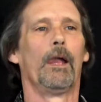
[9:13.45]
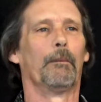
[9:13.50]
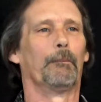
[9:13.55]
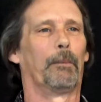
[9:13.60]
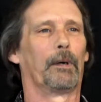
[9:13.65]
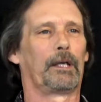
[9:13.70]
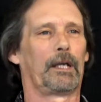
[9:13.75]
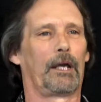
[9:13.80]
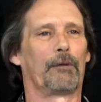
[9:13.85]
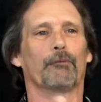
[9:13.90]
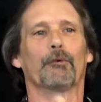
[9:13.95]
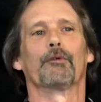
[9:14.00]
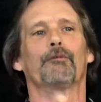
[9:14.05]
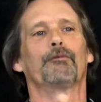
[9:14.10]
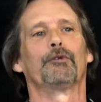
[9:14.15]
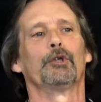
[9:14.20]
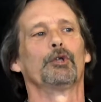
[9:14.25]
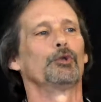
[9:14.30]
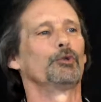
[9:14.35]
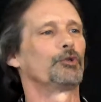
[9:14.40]
But I
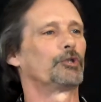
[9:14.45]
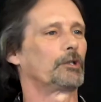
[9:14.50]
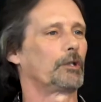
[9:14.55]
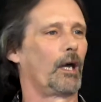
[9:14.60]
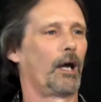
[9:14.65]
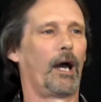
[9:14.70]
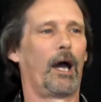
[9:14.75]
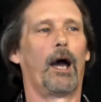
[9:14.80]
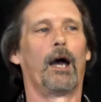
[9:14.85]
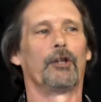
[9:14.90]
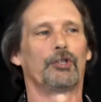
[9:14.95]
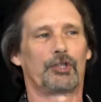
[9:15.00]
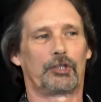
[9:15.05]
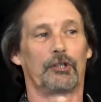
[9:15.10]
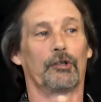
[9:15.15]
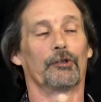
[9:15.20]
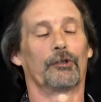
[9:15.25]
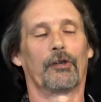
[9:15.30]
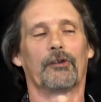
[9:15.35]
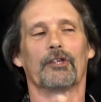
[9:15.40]
refused.
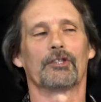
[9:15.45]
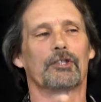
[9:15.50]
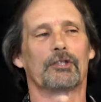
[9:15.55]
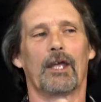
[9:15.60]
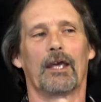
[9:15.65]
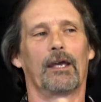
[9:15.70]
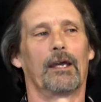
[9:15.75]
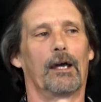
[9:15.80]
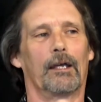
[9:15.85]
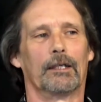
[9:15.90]
Still to this day,